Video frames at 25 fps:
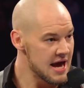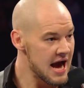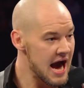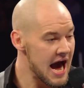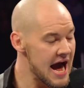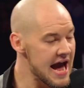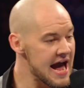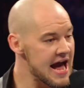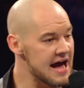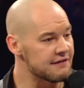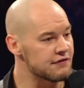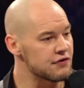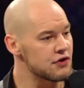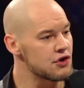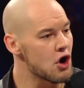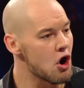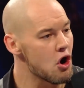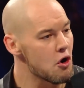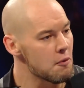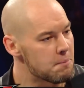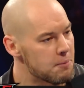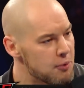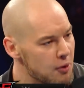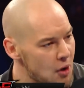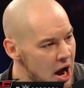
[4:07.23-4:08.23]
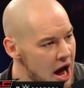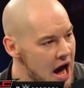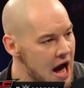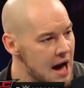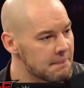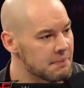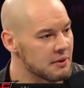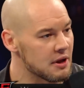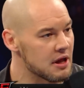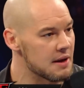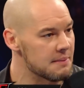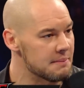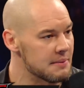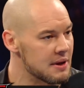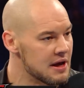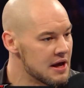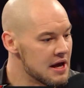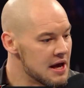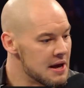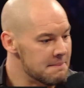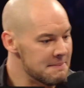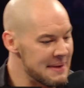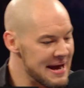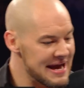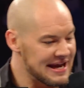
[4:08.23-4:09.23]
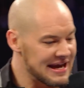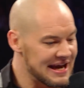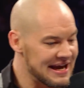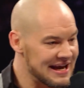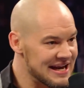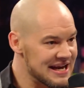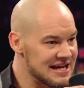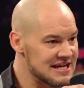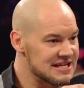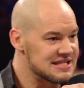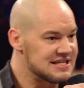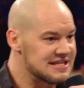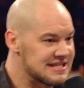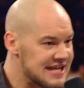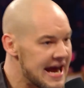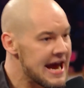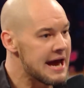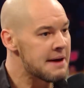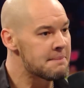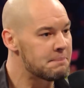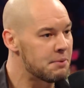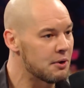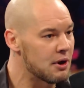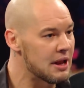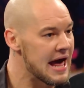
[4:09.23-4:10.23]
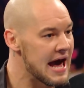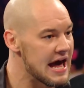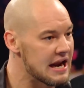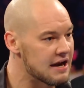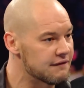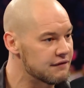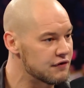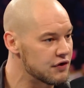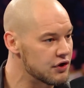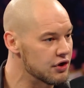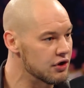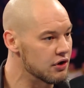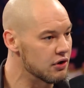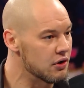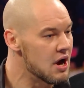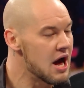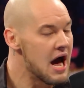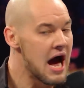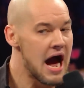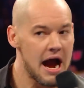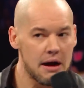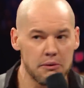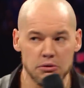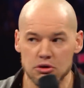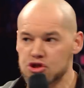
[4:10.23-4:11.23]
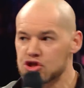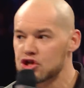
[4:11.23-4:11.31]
I have no problem making an example out of you. I will